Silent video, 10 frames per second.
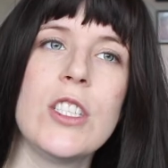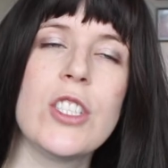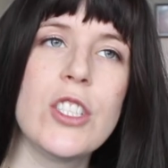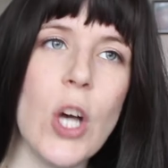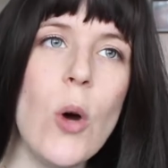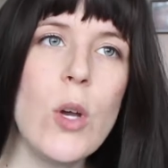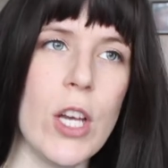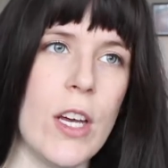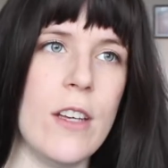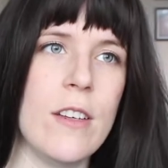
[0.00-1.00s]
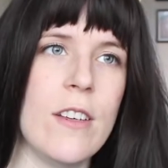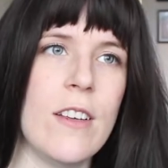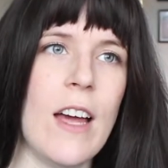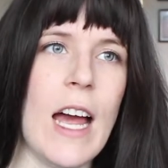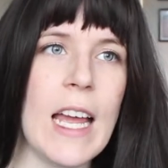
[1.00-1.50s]
so good.
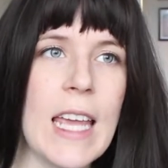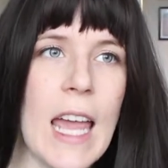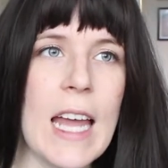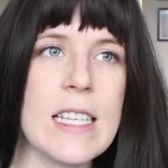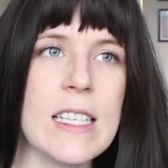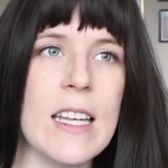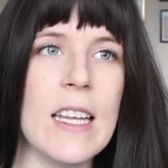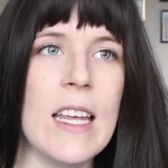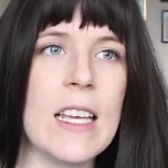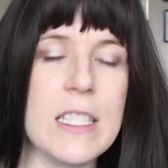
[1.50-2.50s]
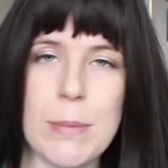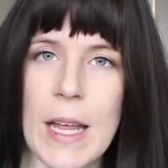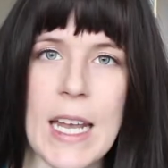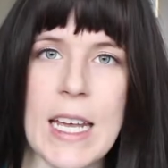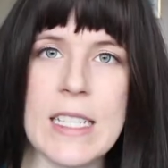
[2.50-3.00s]
I can't
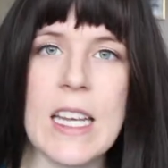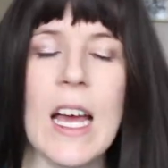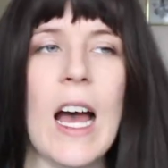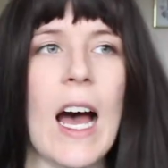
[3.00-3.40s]
explain it.